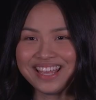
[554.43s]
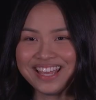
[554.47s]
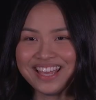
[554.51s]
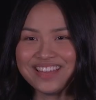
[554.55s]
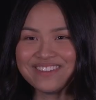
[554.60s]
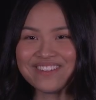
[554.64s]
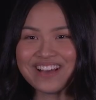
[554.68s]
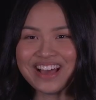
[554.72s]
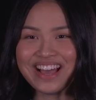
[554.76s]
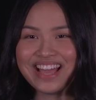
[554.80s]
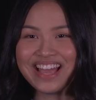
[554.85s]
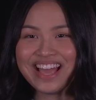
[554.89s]

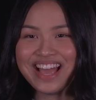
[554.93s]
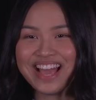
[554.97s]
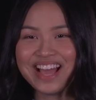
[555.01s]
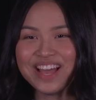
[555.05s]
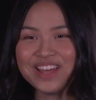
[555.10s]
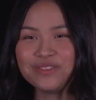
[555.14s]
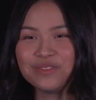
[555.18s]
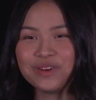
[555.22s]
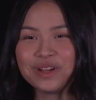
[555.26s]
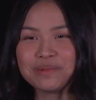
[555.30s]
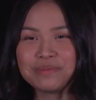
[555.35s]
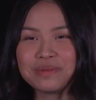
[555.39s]
If I
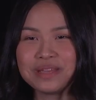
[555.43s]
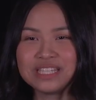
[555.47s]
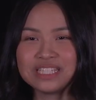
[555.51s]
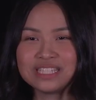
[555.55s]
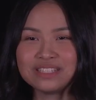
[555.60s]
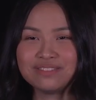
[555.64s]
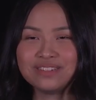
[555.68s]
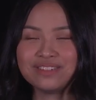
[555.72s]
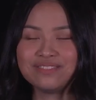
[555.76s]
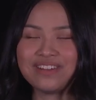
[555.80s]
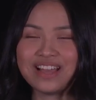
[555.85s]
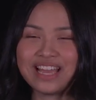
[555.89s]
had one piece
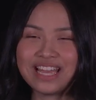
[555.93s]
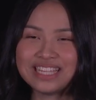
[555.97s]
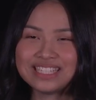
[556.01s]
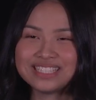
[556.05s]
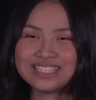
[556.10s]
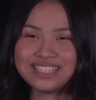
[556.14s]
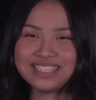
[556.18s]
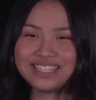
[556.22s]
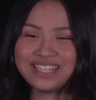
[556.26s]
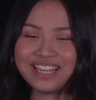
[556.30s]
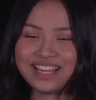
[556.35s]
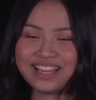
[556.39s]
of advice
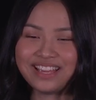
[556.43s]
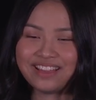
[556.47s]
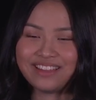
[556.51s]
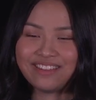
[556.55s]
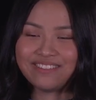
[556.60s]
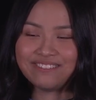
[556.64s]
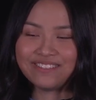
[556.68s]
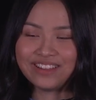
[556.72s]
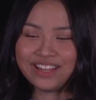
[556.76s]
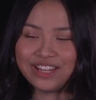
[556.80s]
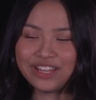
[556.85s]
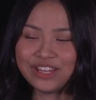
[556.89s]
to
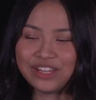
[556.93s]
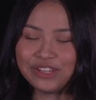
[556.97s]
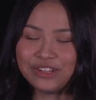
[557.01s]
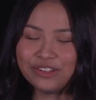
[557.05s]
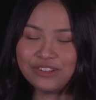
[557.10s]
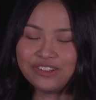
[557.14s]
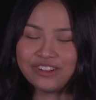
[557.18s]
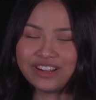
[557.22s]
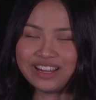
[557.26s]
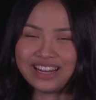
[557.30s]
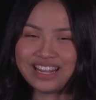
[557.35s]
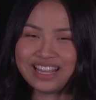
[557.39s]
give a
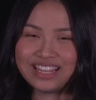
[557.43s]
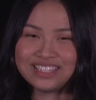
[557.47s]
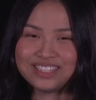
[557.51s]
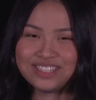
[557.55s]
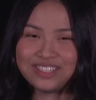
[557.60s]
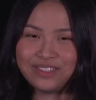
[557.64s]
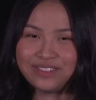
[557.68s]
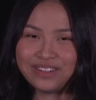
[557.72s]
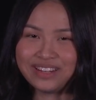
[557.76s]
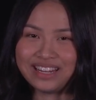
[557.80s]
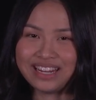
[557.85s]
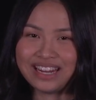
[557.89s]
new grade 8
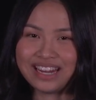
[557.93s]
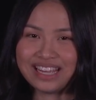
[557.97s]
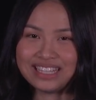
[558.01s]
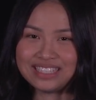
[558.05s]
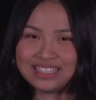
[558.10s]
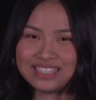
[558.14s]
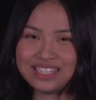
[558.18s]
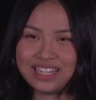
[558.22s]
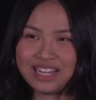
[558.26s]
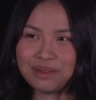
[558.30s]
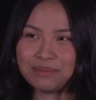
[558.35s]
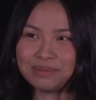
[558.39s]
student at
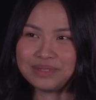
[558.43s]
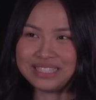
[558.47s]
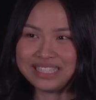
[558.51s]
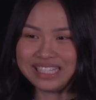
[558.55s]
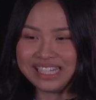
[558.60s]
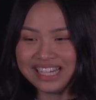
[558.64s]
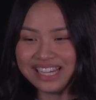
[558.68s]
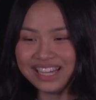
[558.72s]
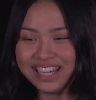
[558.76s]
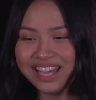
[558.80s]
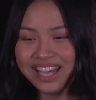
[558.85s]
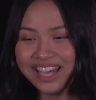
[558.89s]

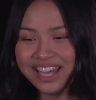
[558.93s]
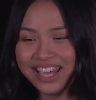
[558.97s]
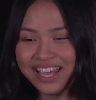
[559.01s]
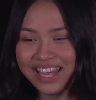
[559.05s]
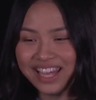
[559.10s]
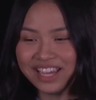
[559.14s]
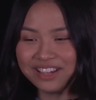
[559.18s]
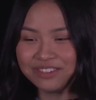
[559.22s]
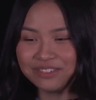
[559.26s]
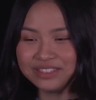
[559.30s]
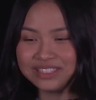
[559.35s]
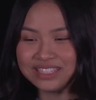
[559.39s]
STMC,
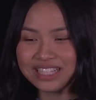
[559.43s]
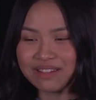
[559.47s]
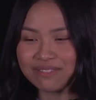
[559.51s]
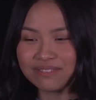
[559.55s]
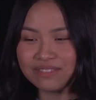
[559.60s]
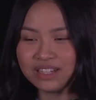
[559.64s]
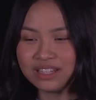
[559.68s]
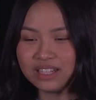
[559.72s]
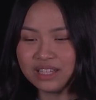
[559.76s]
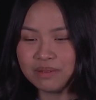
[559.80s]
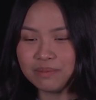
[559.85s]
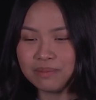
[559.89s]
it would
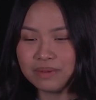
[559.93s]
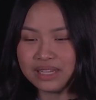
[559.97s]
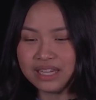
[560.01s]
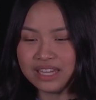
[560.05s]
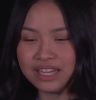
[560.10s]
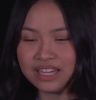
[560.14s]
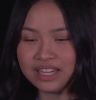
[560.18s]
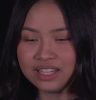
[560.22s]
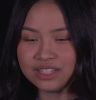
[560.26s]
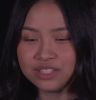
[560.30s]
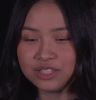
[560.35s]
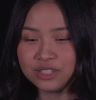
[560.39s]
definitely
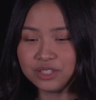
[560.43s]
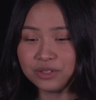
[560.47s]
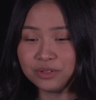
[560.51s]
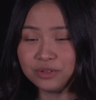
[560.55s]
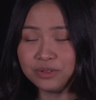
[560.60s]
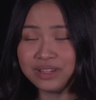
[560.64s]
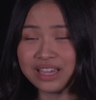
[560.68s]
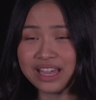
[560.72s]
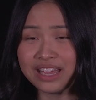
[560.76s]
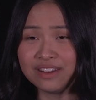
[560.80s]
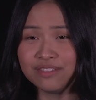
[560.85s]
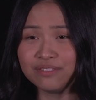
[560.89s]
be
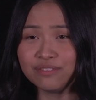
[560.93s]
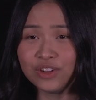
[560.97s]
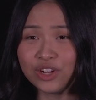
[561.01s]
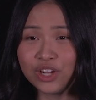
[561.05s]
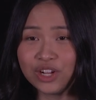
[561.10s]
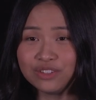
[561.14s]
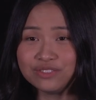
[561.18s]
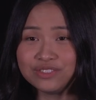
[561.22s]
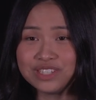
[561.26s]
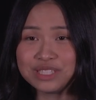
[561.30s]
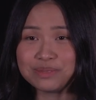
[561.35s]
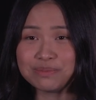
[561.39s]
to get
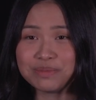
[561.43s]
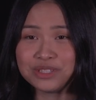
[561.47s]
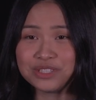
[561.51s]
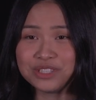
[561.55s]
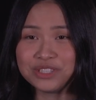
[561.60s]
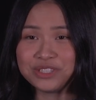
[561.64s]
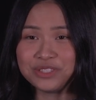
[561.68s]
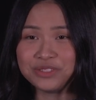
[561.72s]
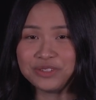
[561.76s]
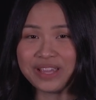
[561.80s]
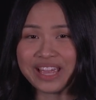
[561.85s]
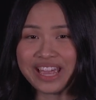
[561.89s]
involved as much
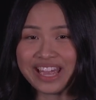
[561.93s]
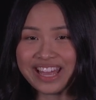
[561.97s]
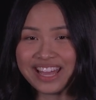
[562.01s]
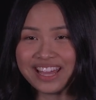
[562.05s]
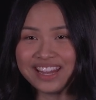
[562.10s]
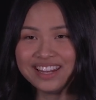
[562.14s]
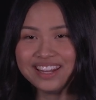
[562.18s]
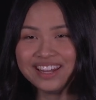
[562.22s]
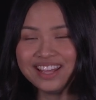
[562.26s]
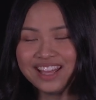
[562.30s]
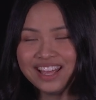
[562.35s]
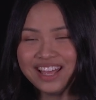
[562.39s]
as you
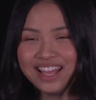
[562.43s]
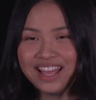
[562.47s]
can.